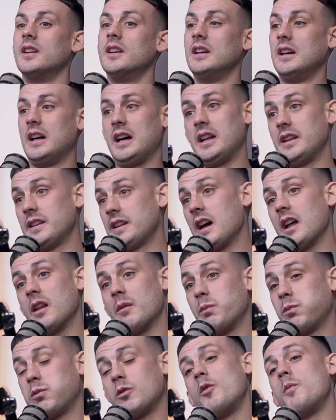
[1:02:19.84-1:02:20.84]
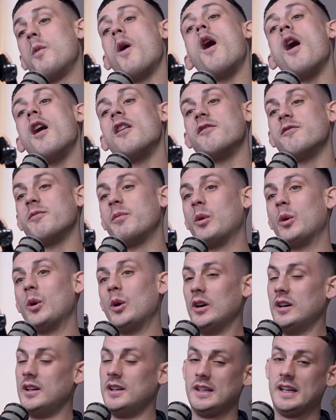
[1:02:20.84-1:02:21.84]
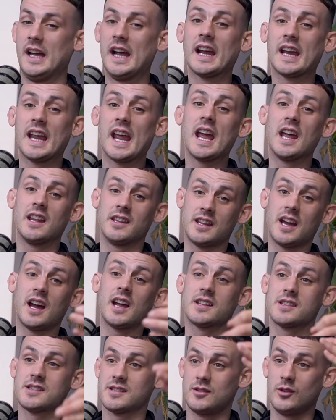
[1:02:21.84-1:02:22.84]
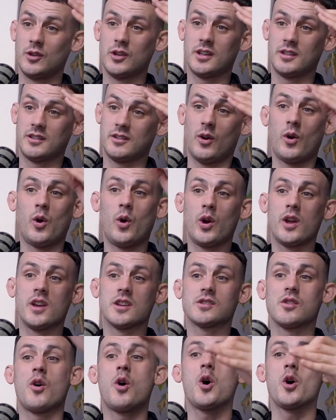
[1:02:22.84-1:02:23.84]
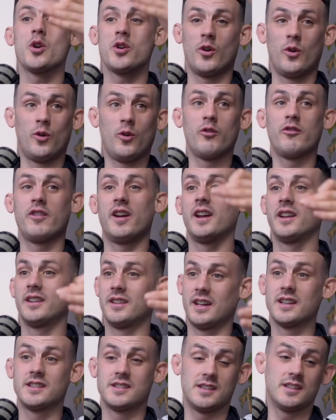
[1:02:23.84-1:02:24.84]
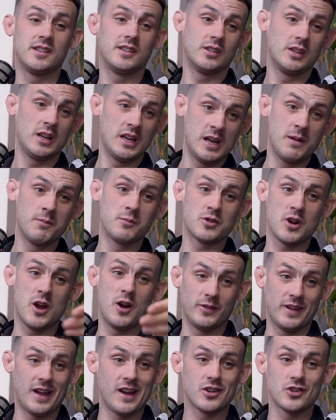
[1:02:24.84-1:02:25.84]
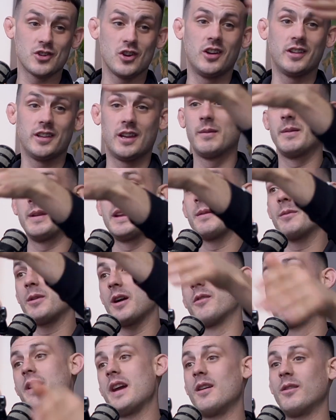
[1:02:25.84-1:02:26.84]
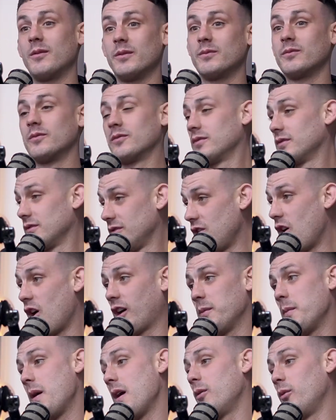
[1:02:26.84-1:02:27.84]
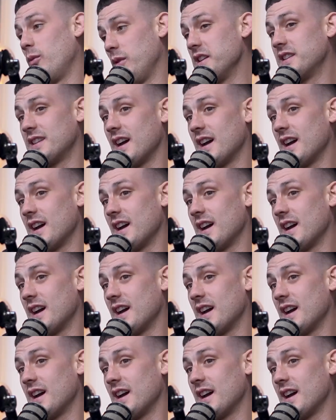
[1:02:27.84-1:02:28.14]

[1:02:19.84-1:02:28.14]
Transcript: and that'll come off. But again, that's like the highest order of it. That's him throwing that shot and then him going out and knocking him out with that